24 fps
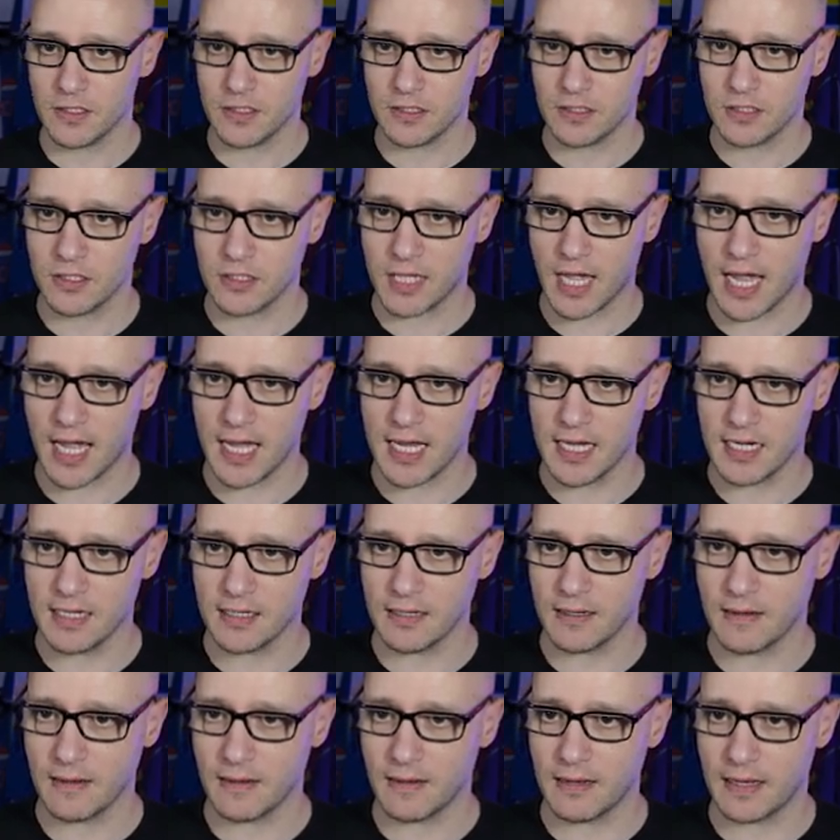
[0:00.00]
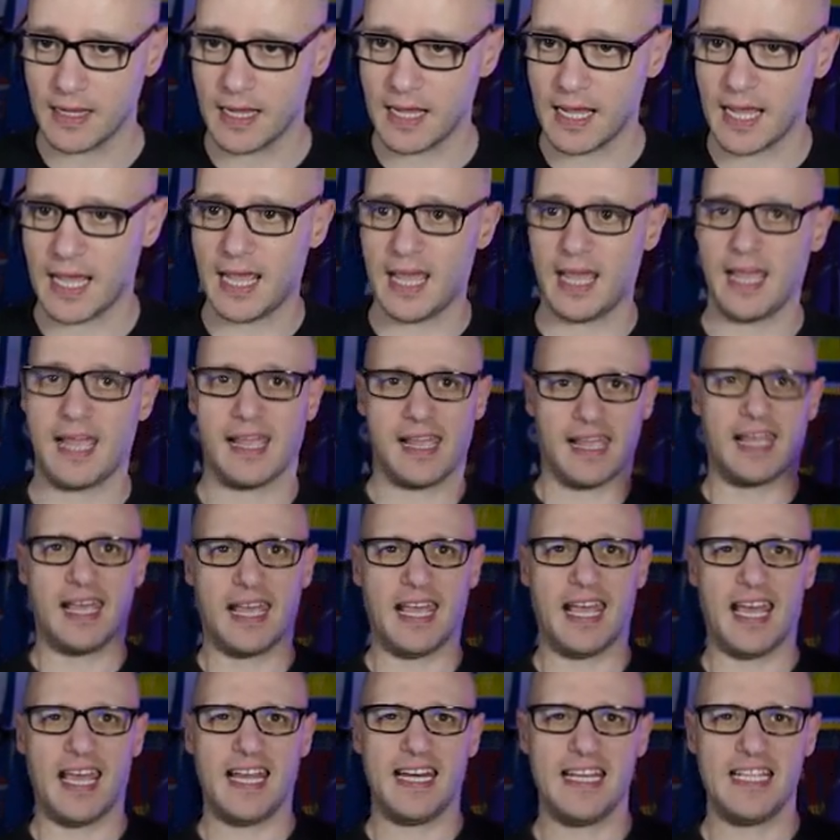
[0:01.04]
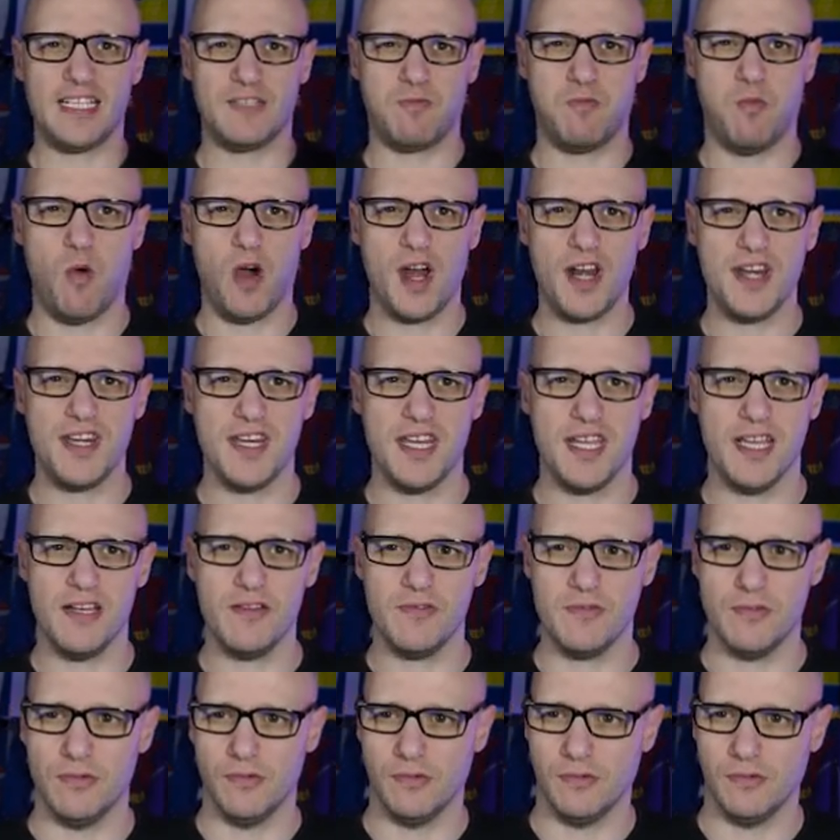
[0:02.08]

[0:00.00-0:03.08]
to Kane. And it's one nil.